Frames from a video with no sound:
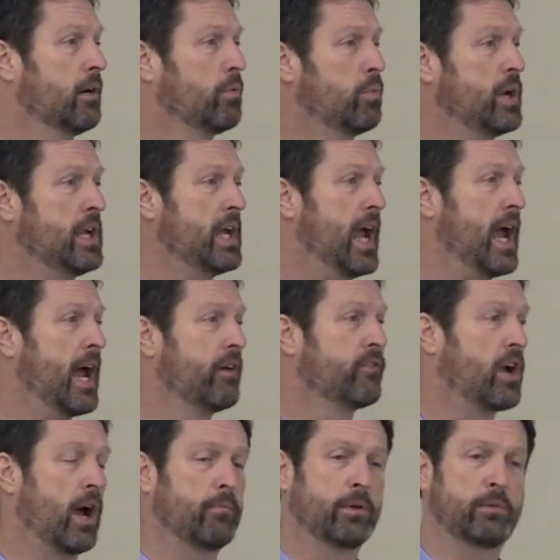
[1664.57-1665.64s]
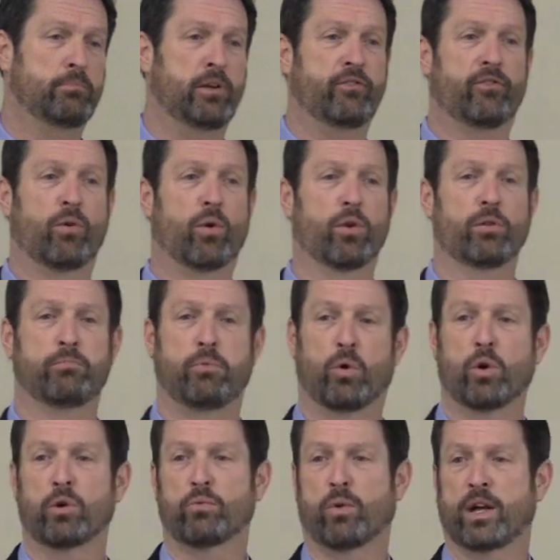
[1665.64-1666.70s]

we have coming before the board